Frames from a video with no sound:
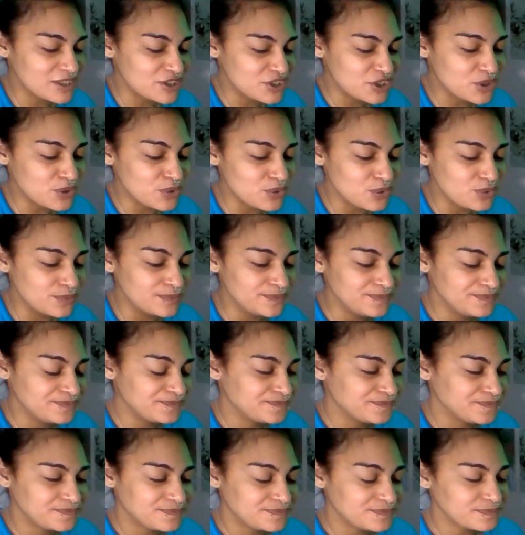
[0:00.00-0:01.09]
to,
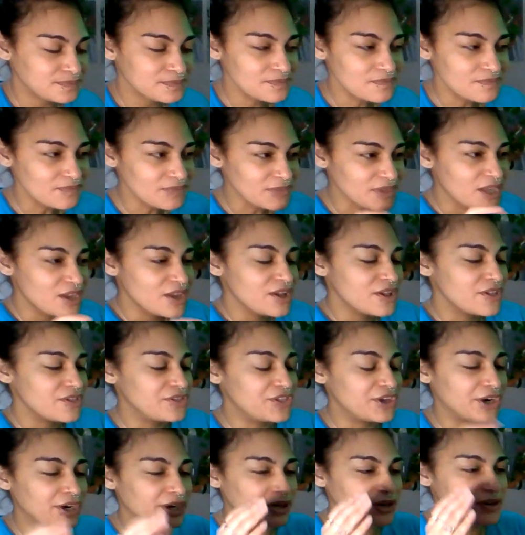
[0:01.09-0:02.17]

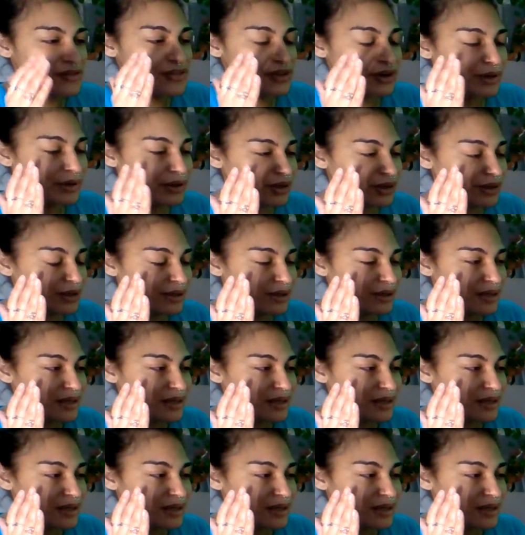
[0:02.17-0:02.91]
their